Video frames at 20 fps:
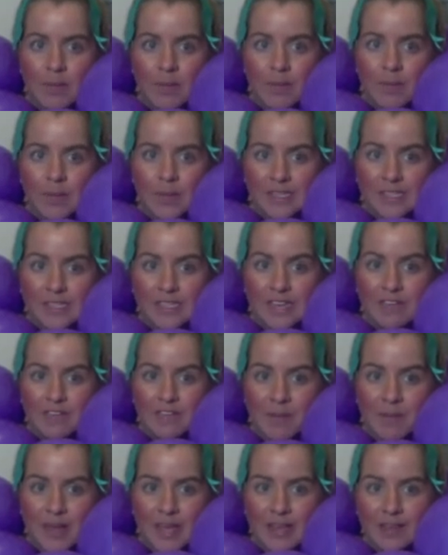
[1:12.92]
Instead for
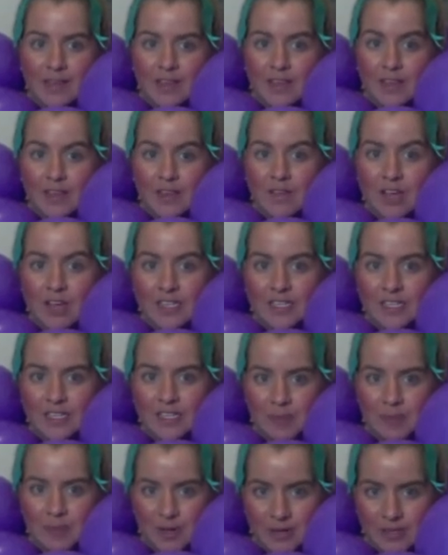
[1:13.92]
me, the university
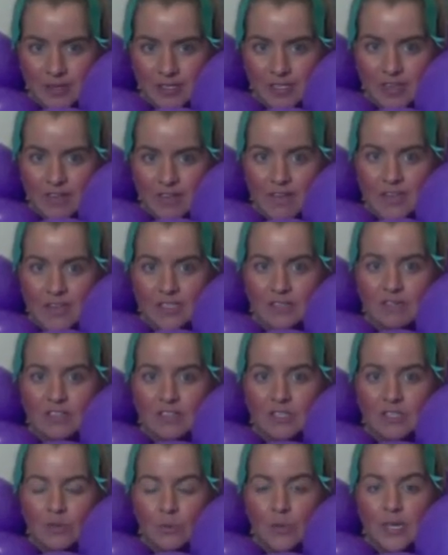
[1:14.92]
experience effectively
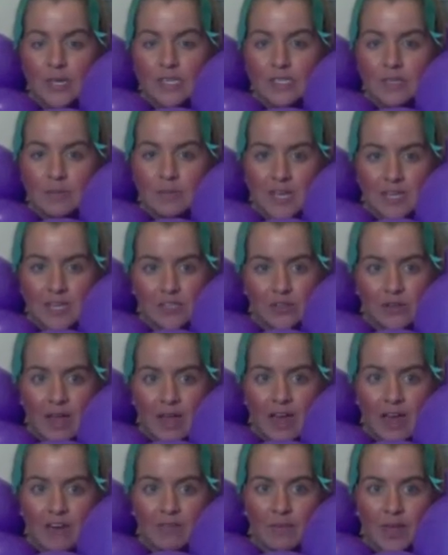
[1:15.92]
squeezed the potential
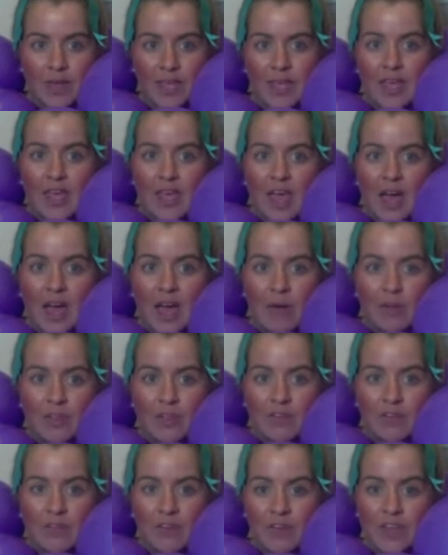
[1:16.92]
out of me and with a
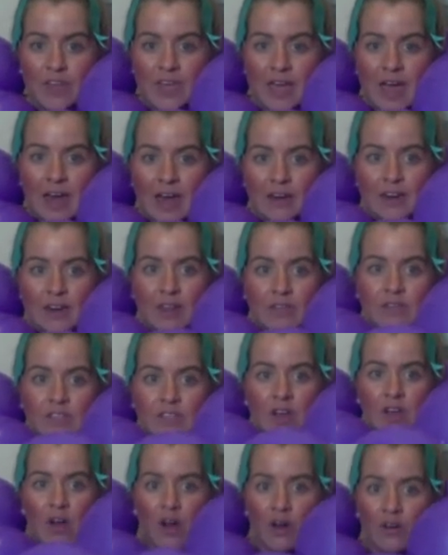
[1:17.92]
few key additives
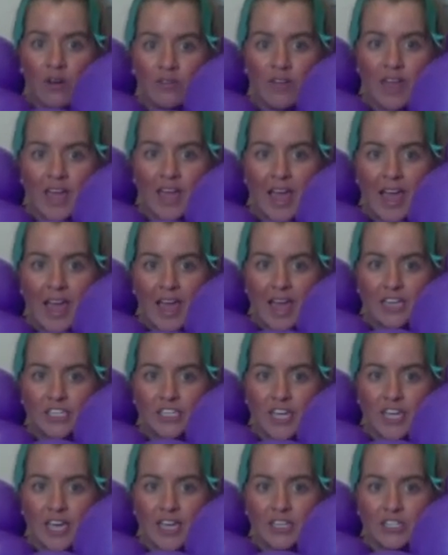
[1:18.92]
of
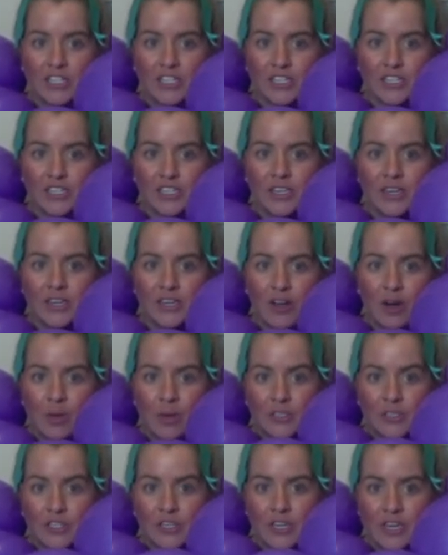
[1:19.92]
education,
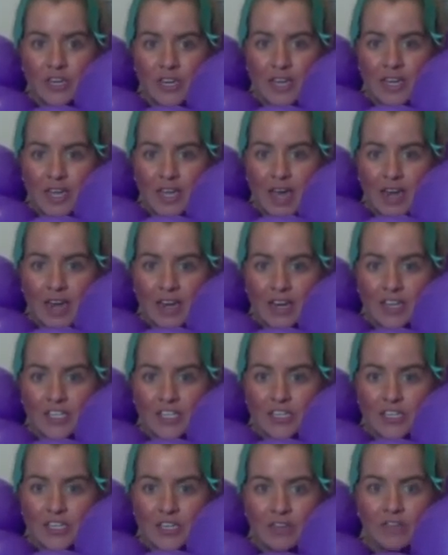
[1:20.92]
opportunity and
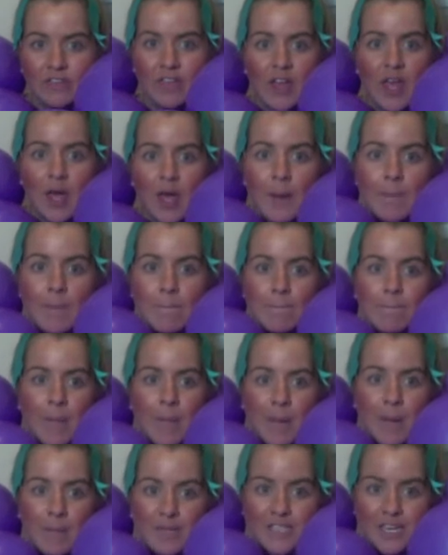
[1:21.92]
initiative,
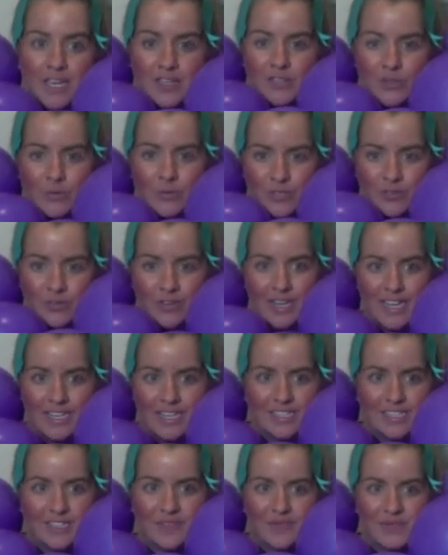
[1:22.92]
my potential was
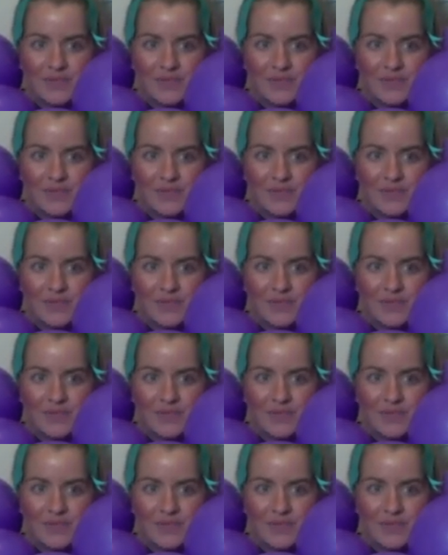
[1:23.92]
released.